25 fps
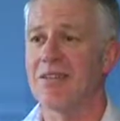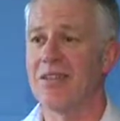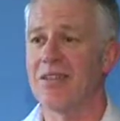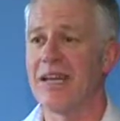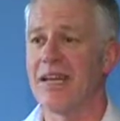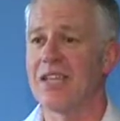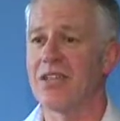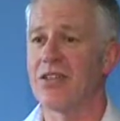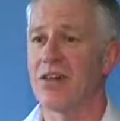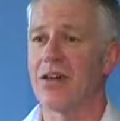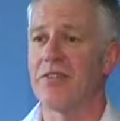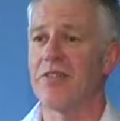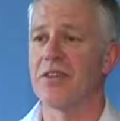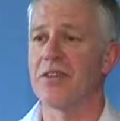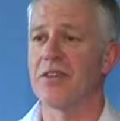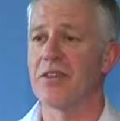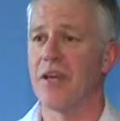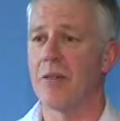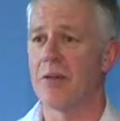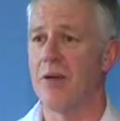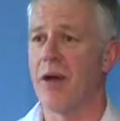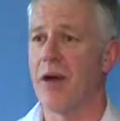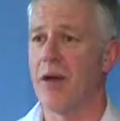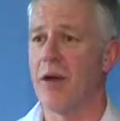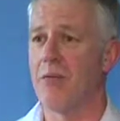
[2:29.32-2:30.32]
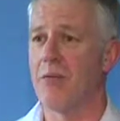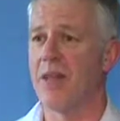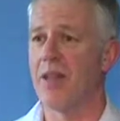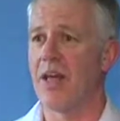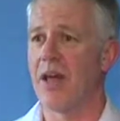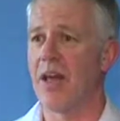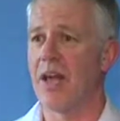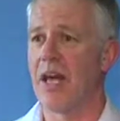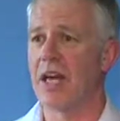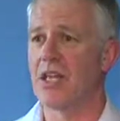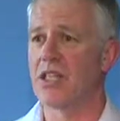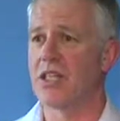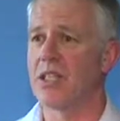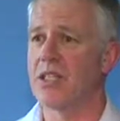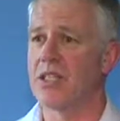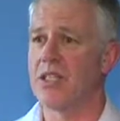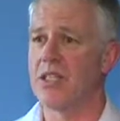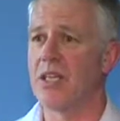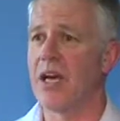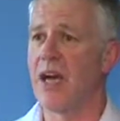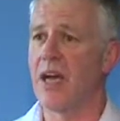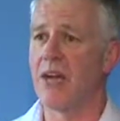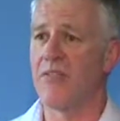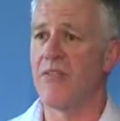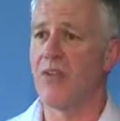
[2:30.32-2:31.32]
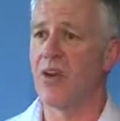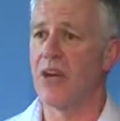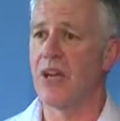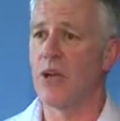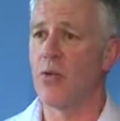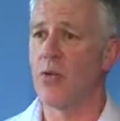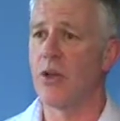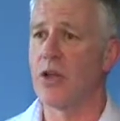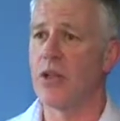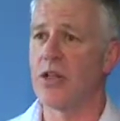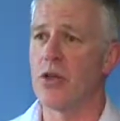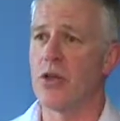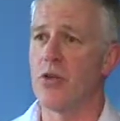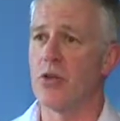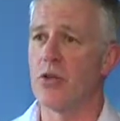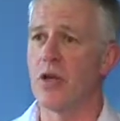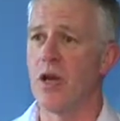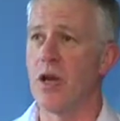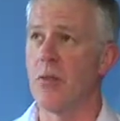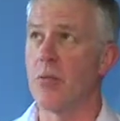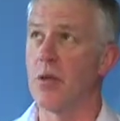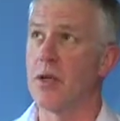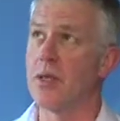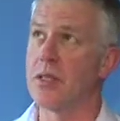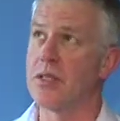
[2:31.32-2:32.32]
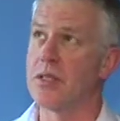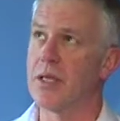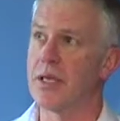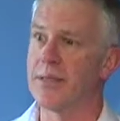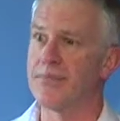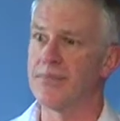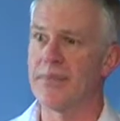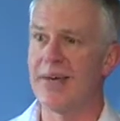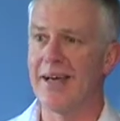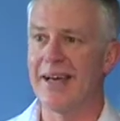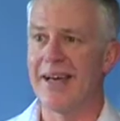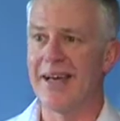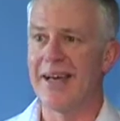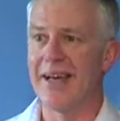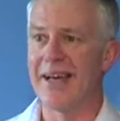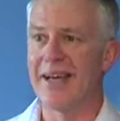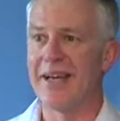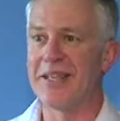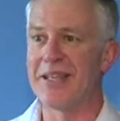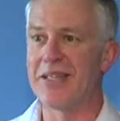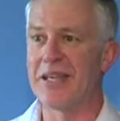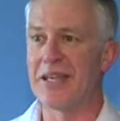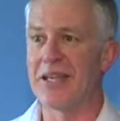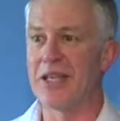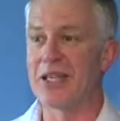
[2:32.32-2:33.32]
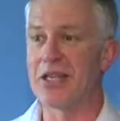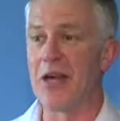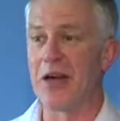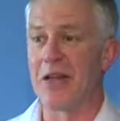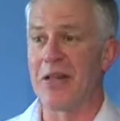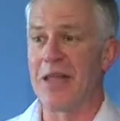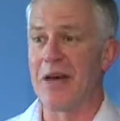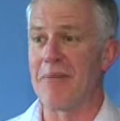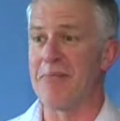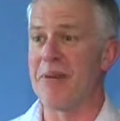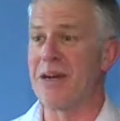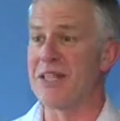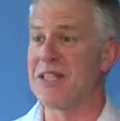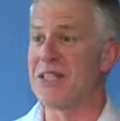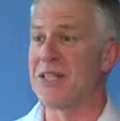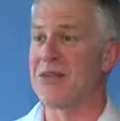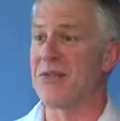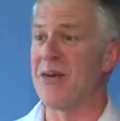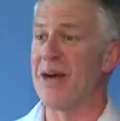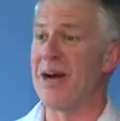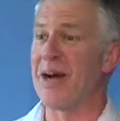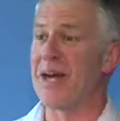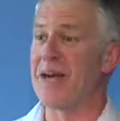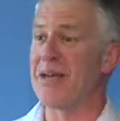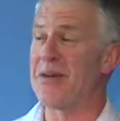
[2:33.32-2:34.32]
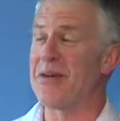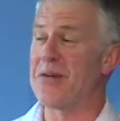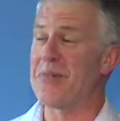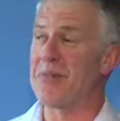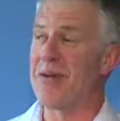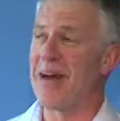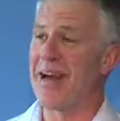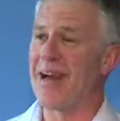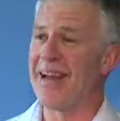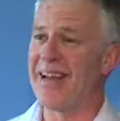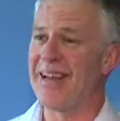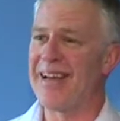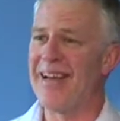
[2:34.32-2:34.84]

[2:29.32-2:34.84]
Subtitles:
Dads often come home and they'll actually say it fairly quickly or go ballistic. And so there's not that much to argue about.